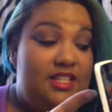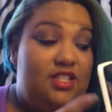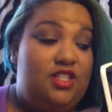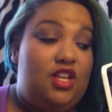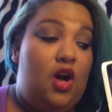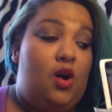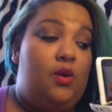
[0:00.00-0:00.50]

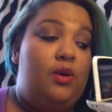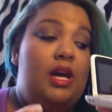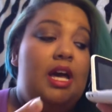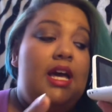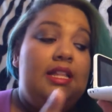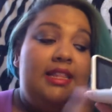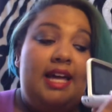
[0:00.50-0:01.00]
So
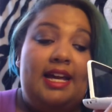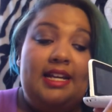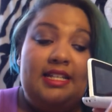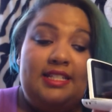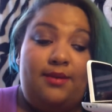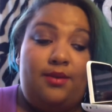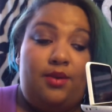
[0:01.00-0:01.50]
that
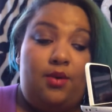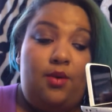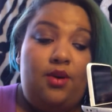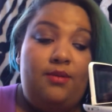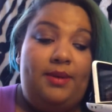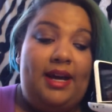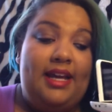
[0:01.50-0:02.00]
is the
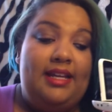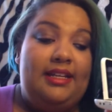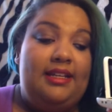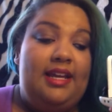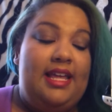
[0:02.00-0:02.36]
record button.